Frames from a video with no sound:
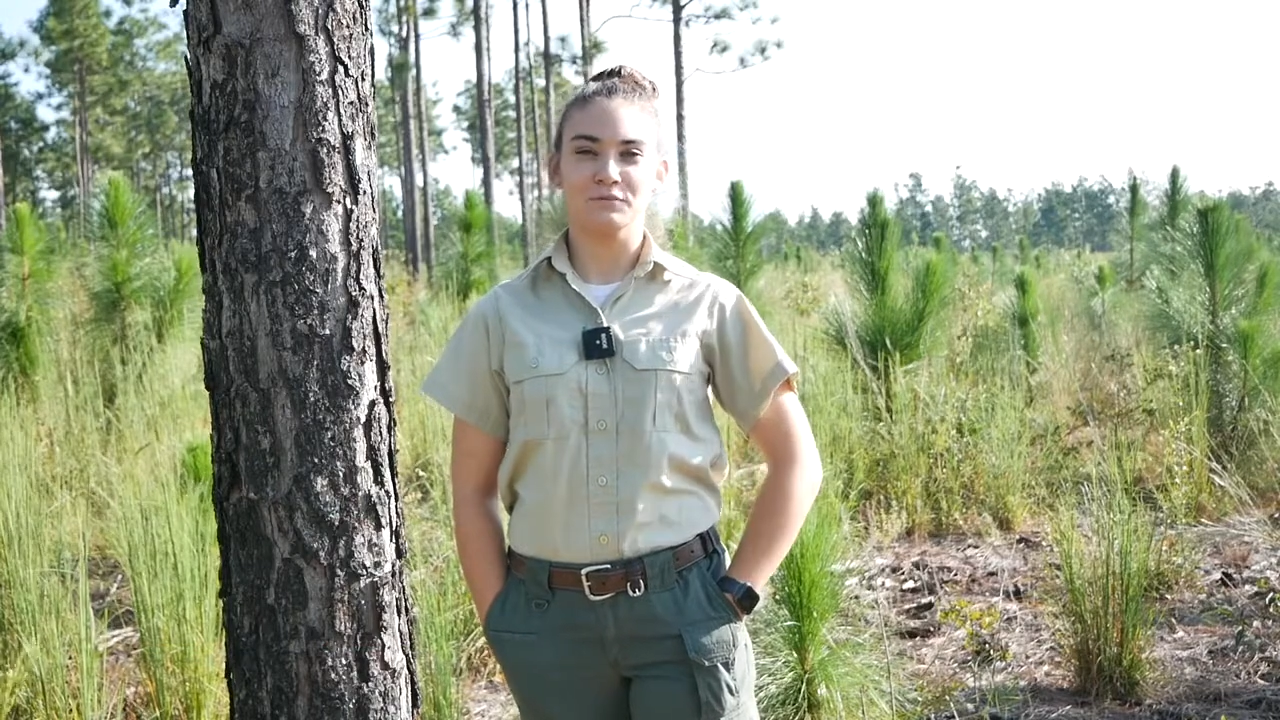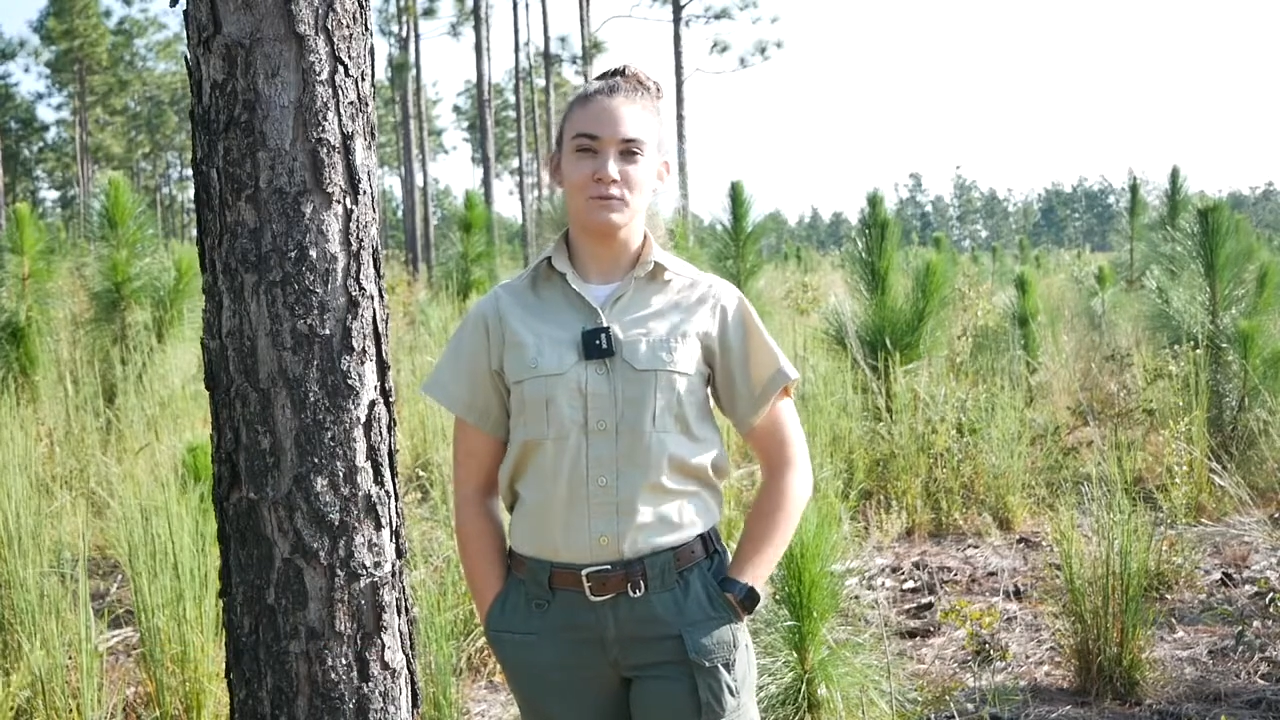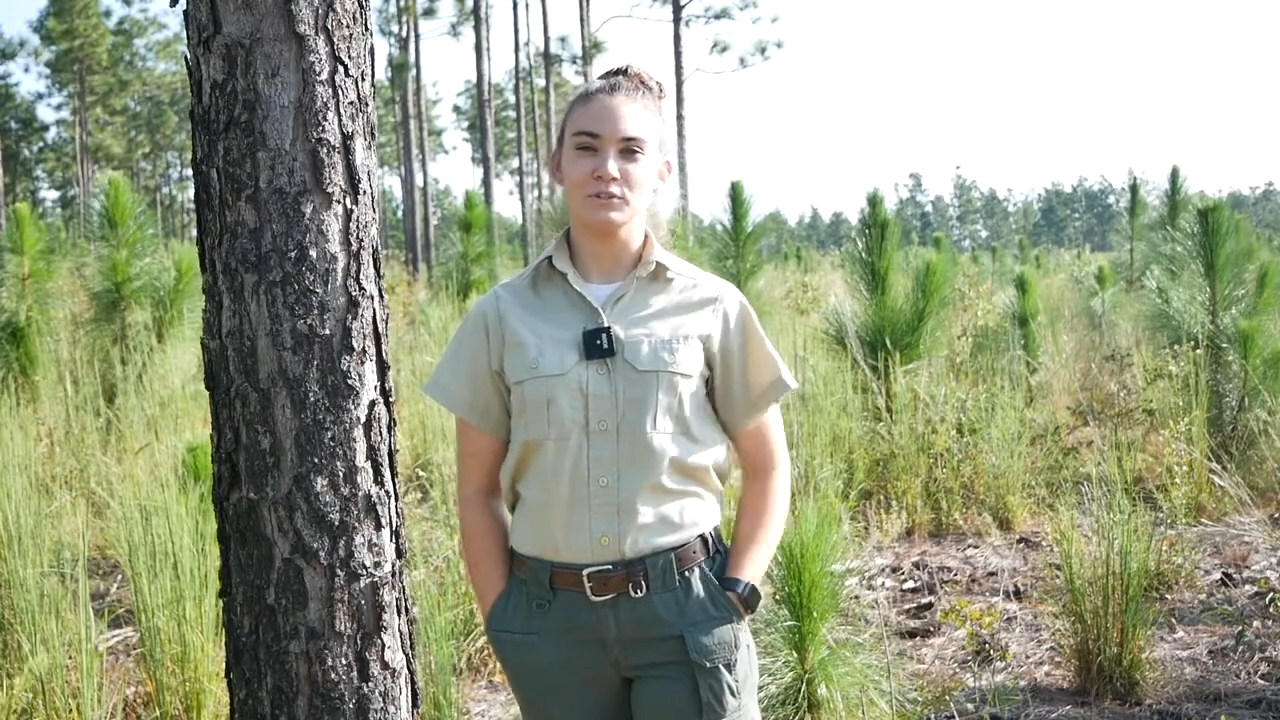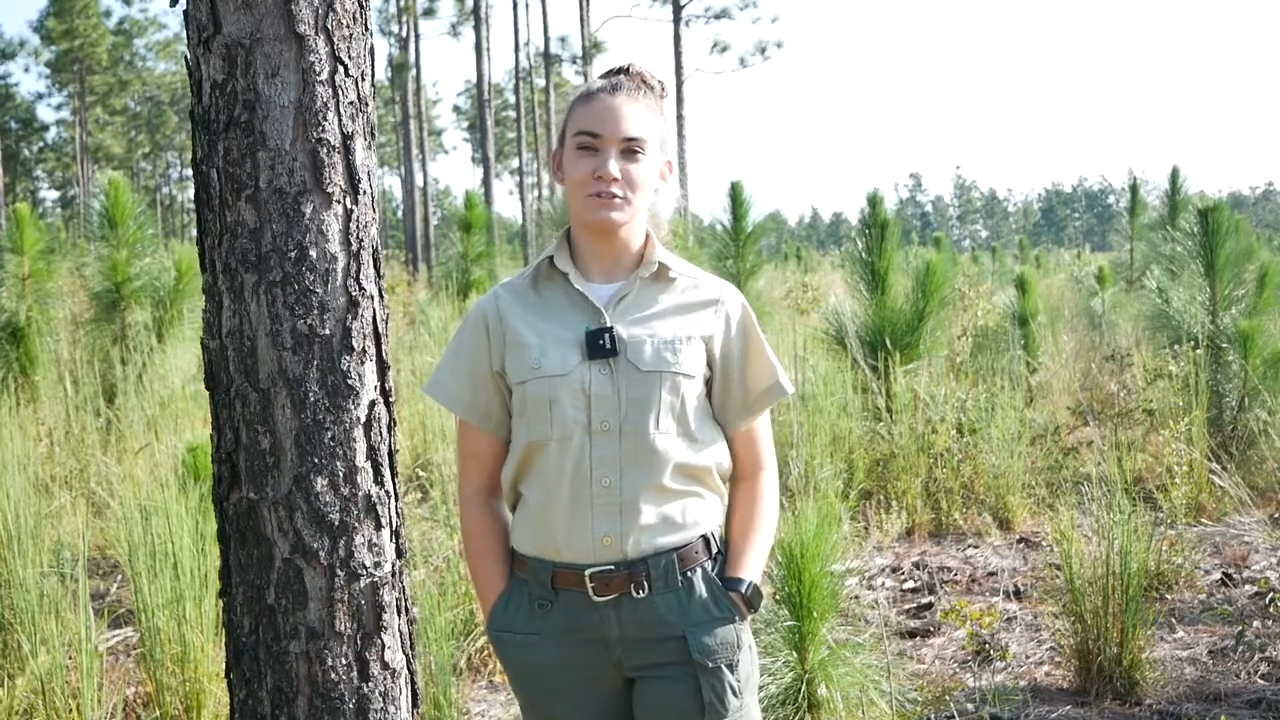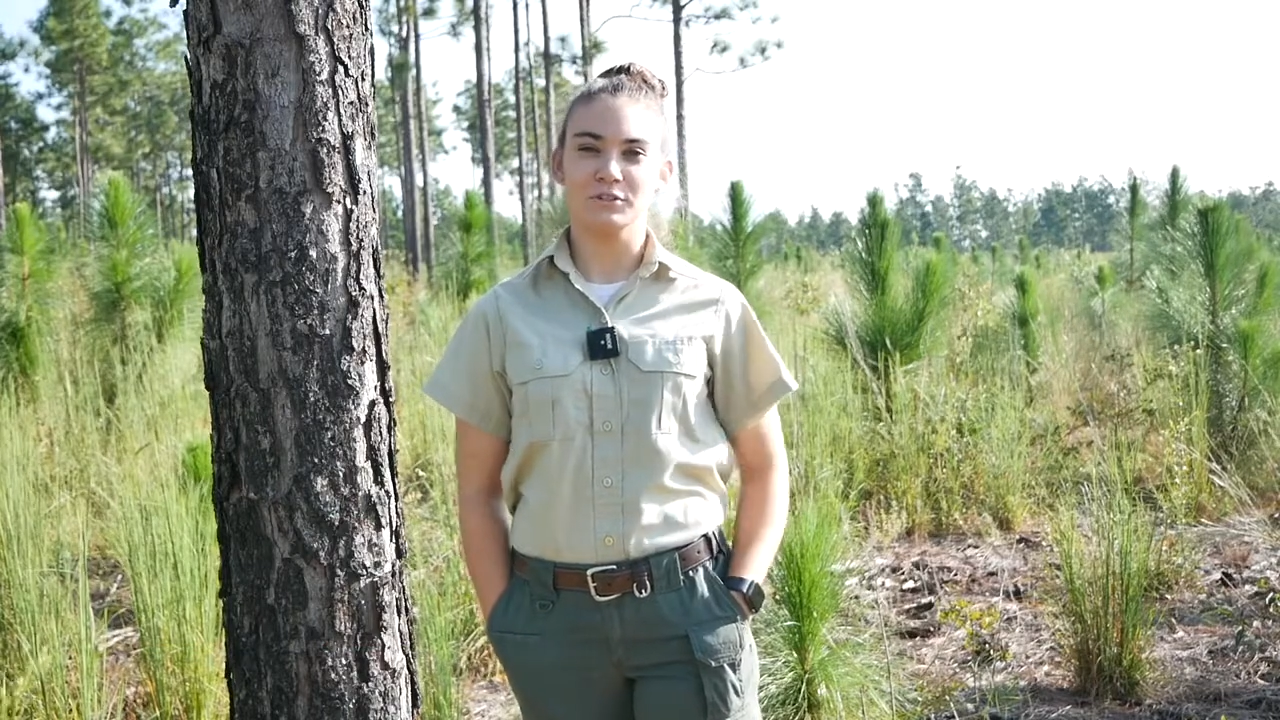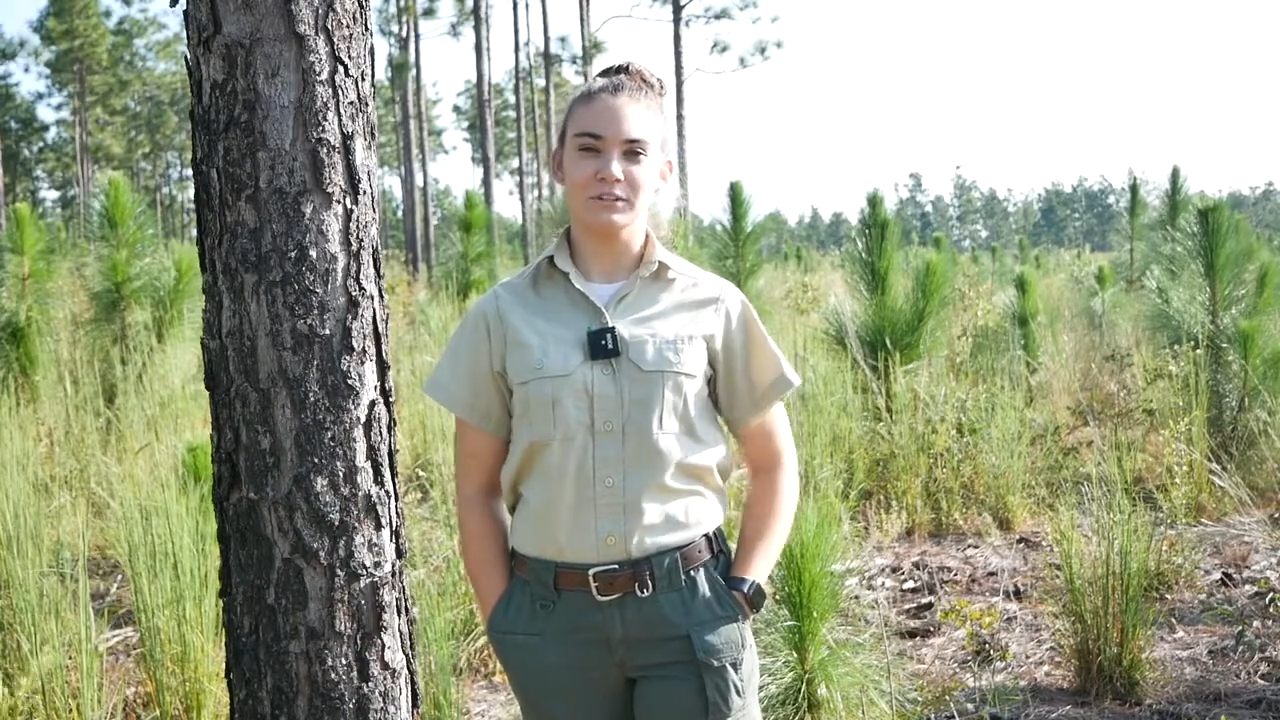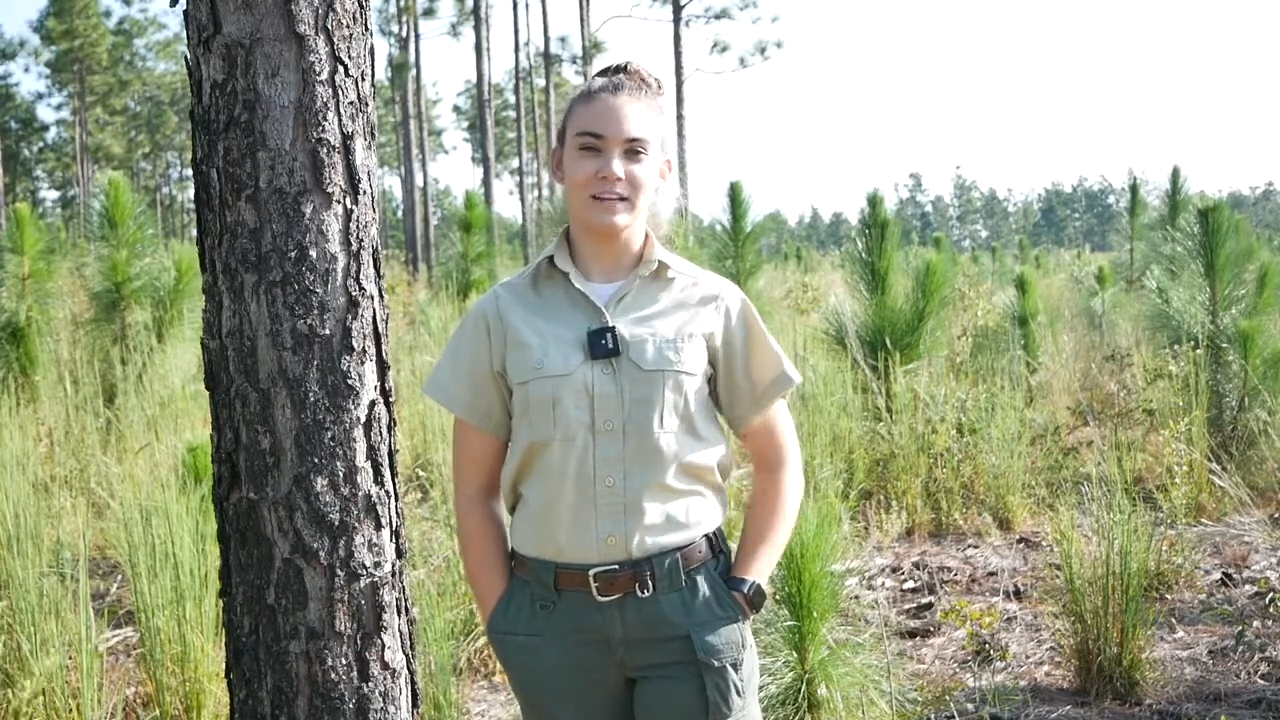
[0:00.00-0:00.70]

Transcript: forester in